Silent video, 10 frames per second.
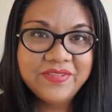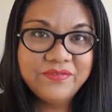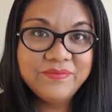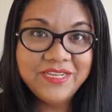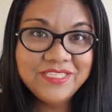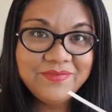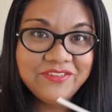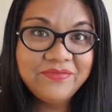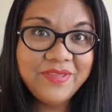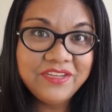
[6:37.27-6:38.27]
It reminds
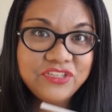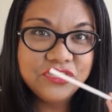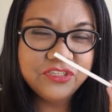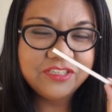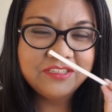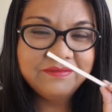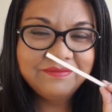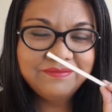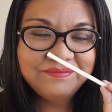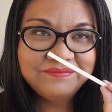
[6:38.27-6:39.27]
me of pink sugar.
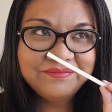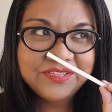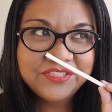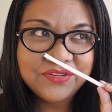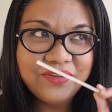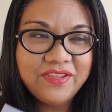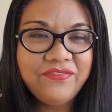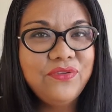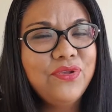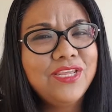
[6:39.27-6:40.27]
So
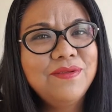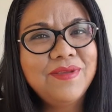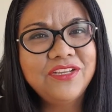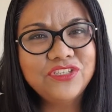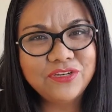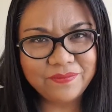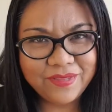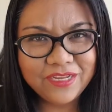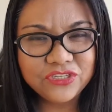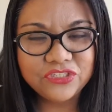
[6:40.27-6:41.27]
if you can imagine a
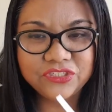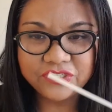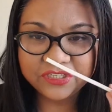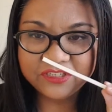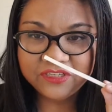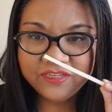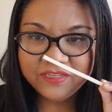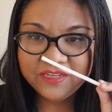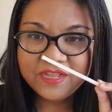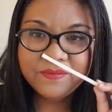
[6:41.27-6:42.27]
pink sugar,
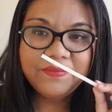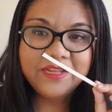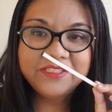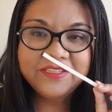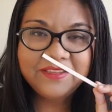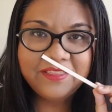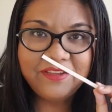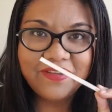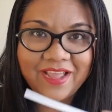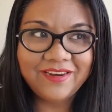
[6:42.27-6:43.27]
but
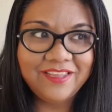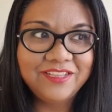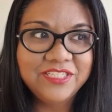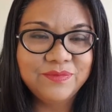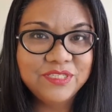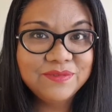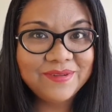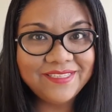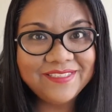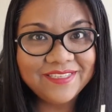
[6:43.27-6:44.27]
they've added some
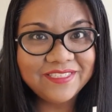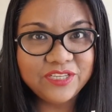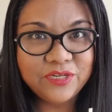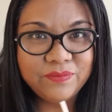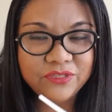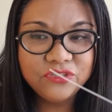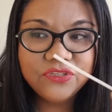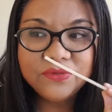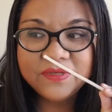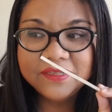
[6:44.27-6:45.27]
spicy cinnamon
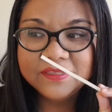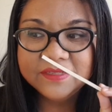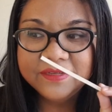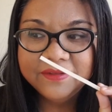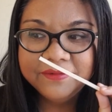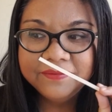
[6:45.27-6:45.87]
to it,